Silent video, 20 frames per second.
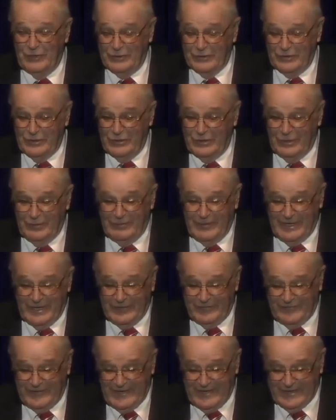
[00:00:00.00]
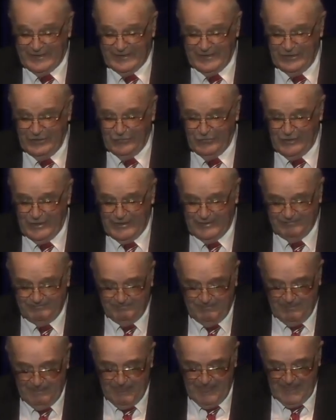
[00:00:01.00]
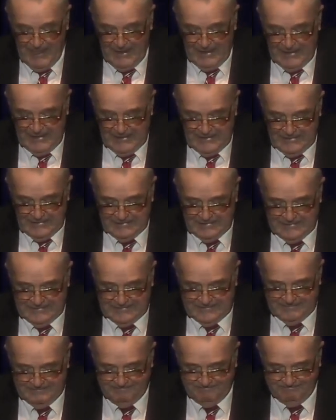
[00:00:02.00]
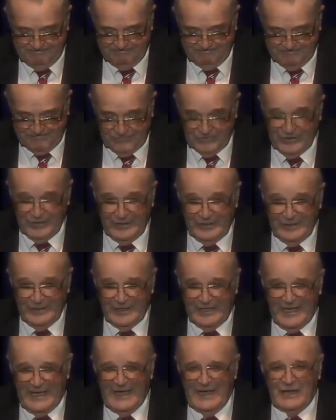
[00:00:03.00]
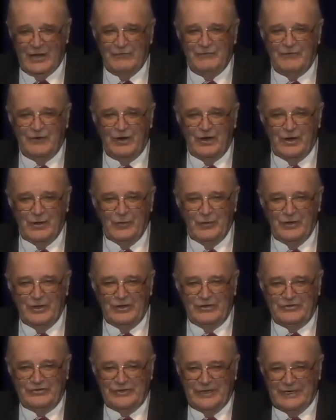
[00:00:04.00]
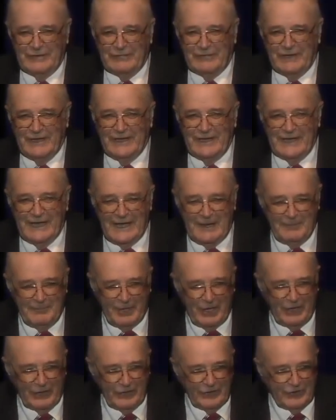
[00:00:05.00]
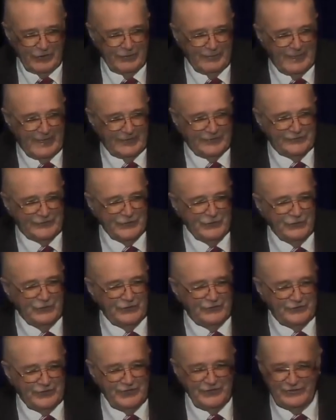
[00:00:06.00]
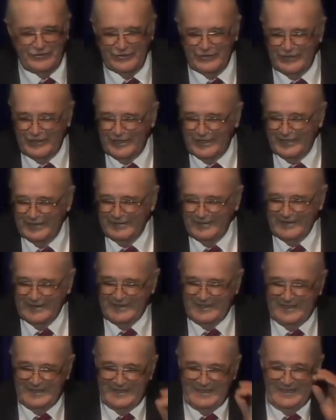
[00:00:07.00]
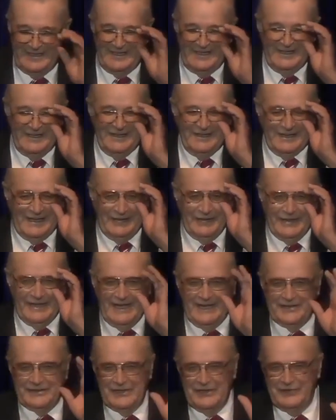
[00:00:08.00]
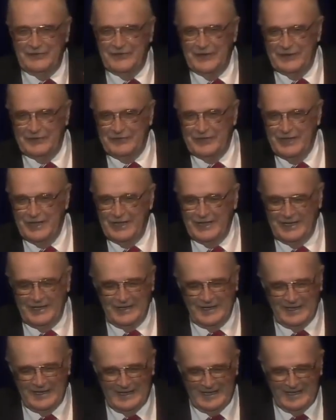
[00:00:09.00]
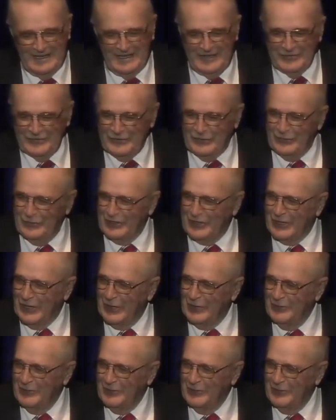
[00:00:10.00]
girl, matter of fact. Anyway, I had a 41 Chevrolet I'd bought to do my student teaching in. That's 1958. So we go,